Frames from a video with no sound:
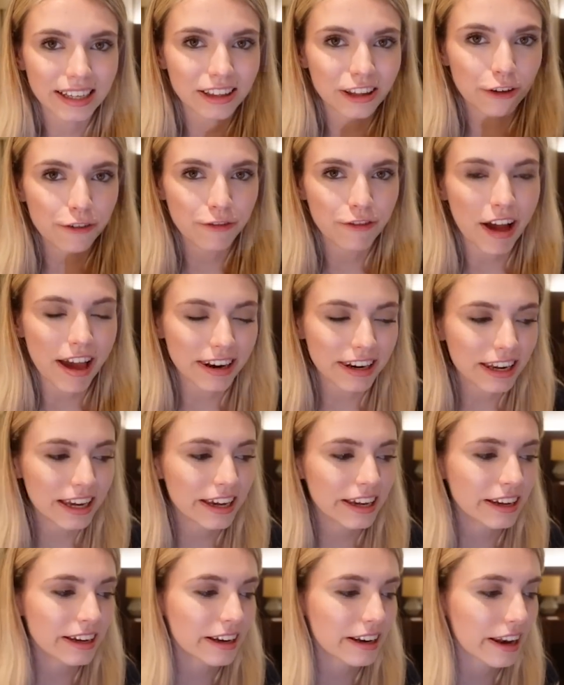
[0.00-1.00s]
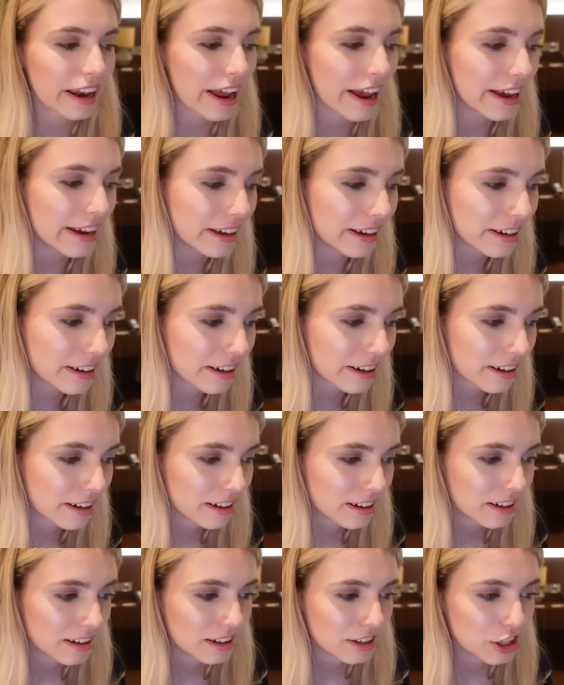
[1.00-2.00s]
defending, like,
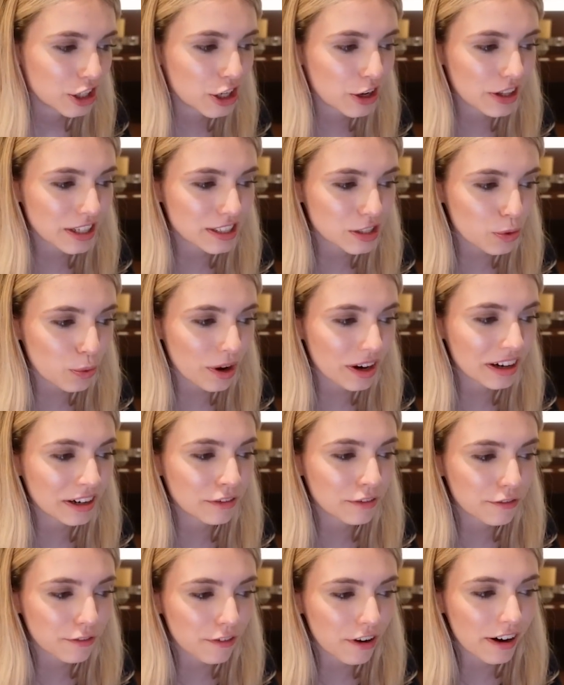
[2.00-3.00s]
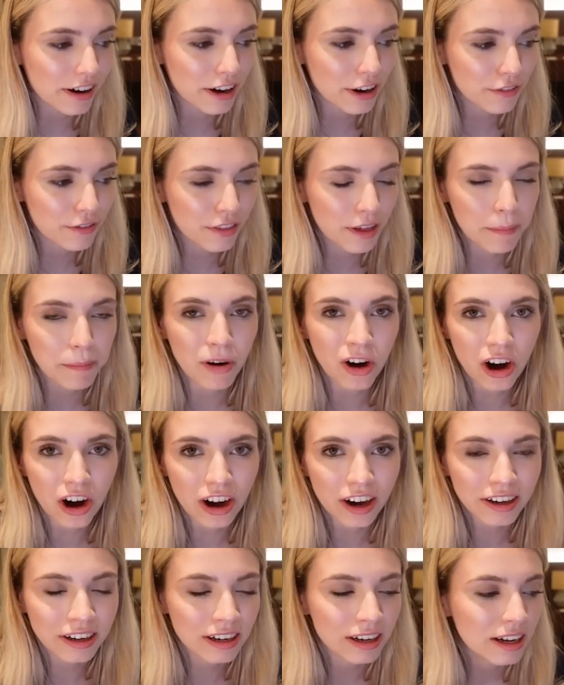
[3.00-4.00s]
you know, the square in front of the
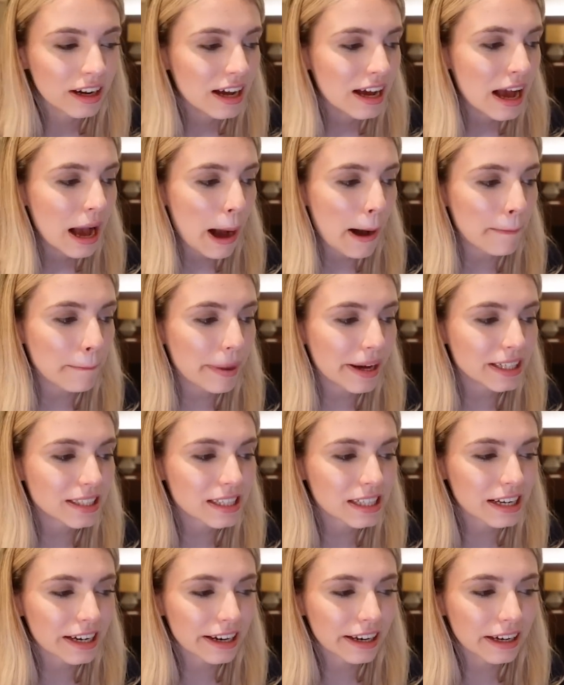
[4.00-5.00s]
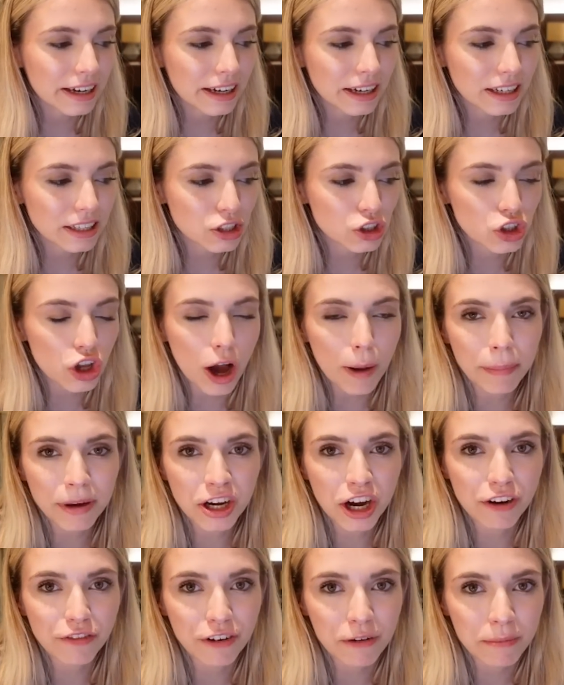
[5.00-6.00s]
pawn, I'm basically
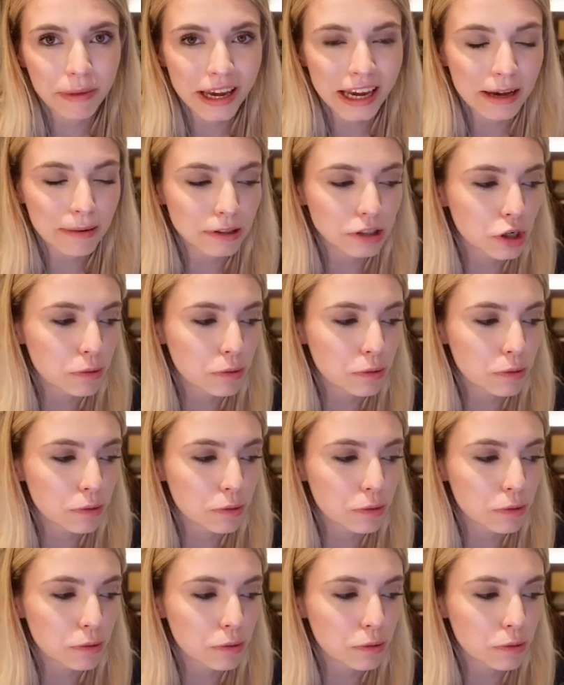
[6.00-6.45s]
stopping her from being able